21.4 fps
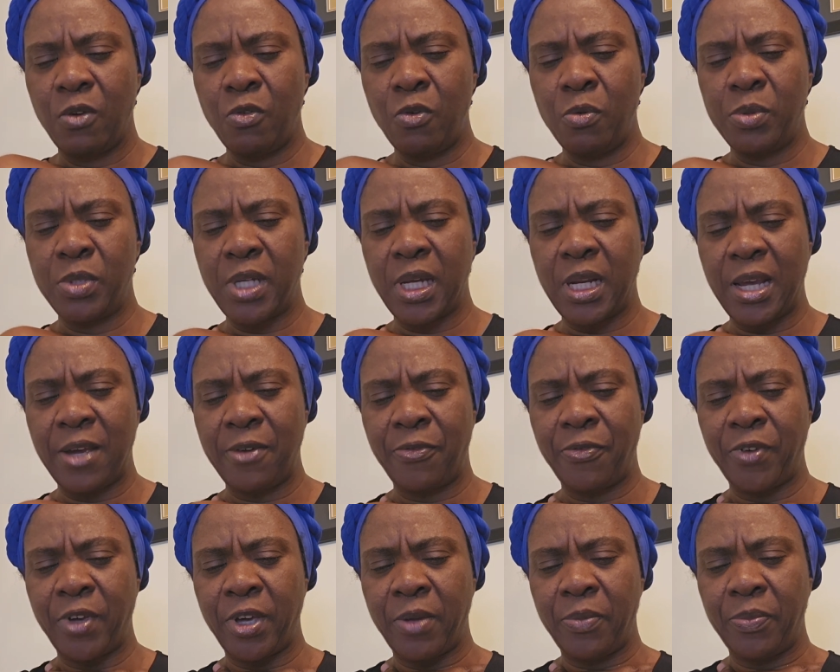Whom shall I
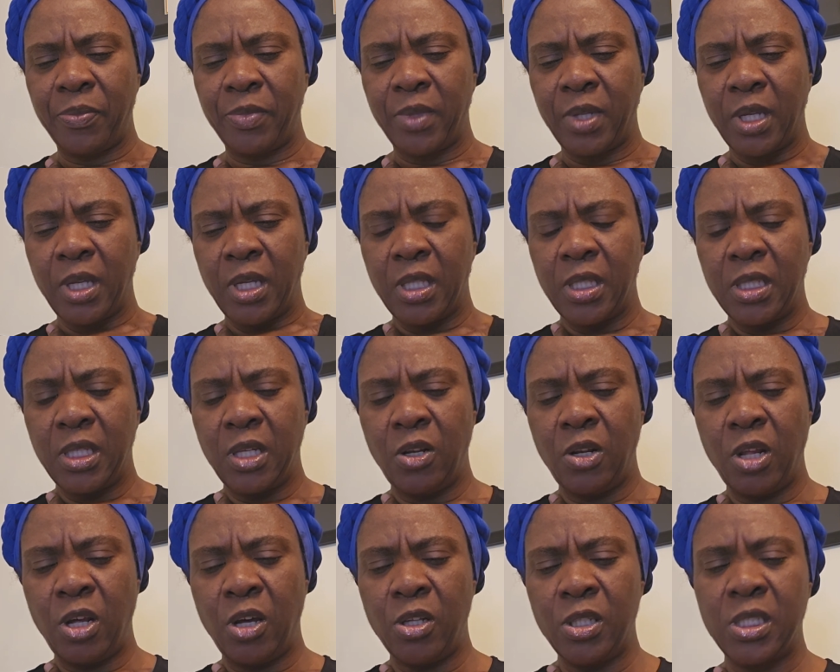fear? The
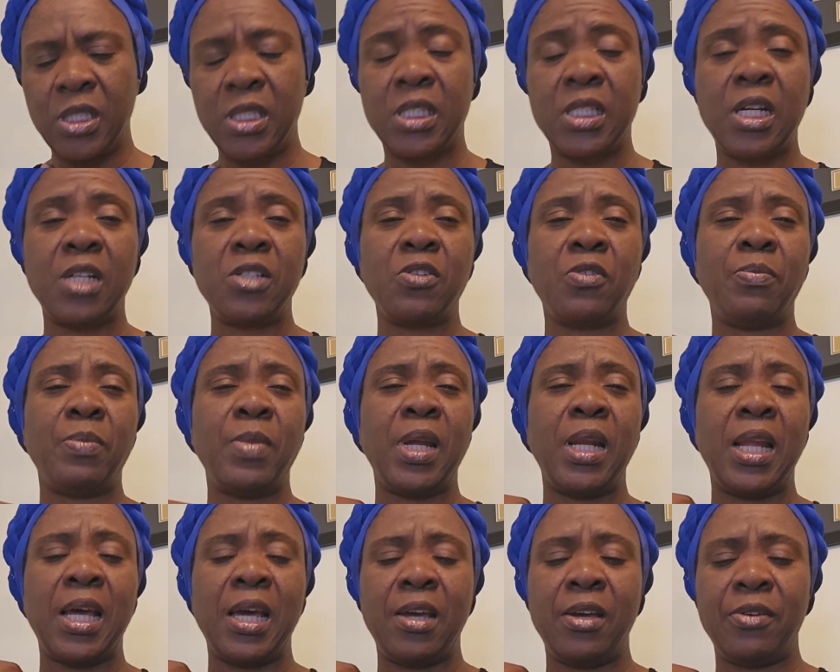Lord is the strength of my
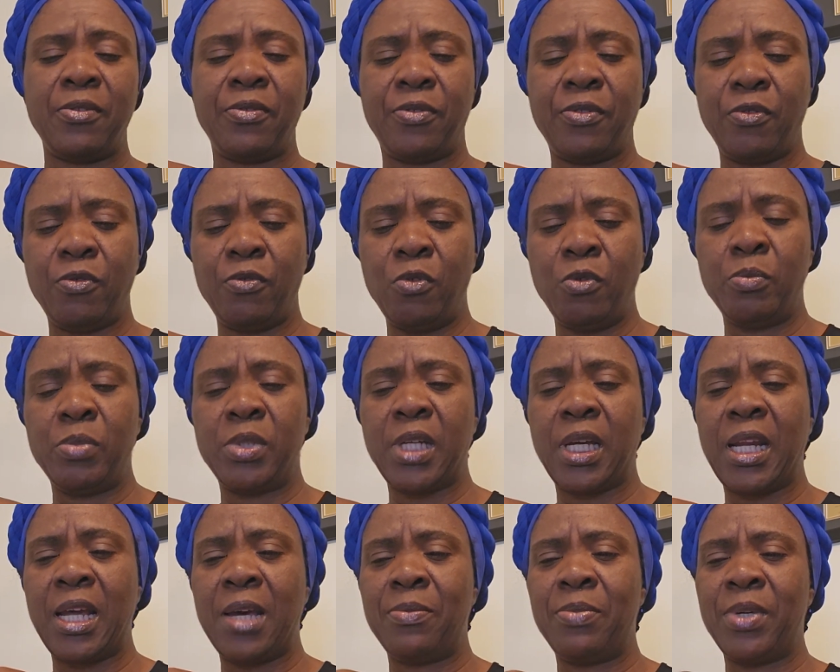life. Whom
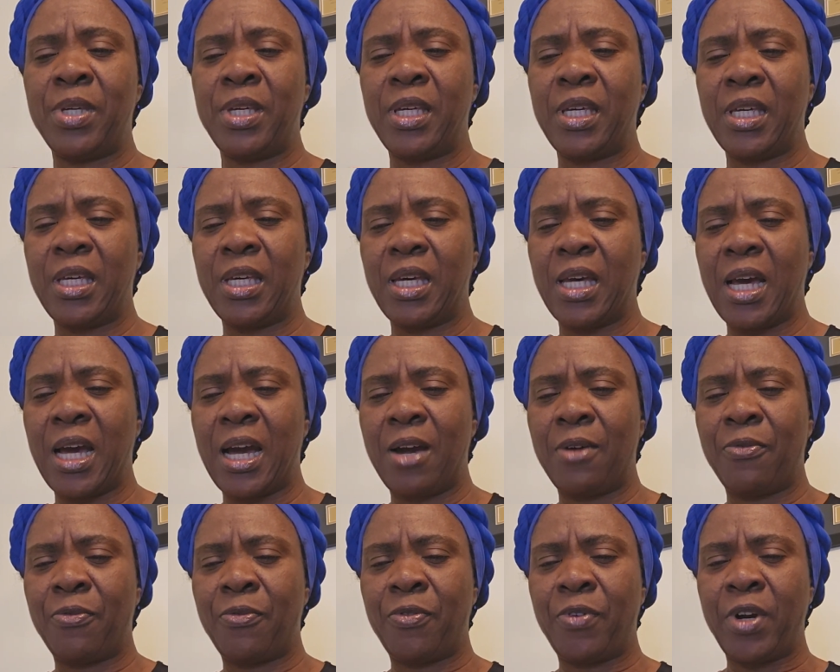shall I be
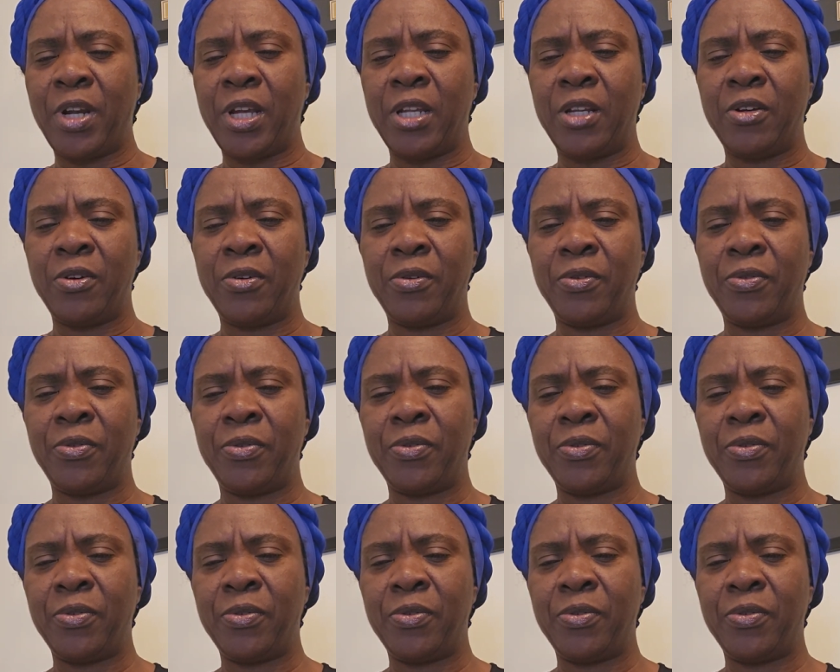afraid of?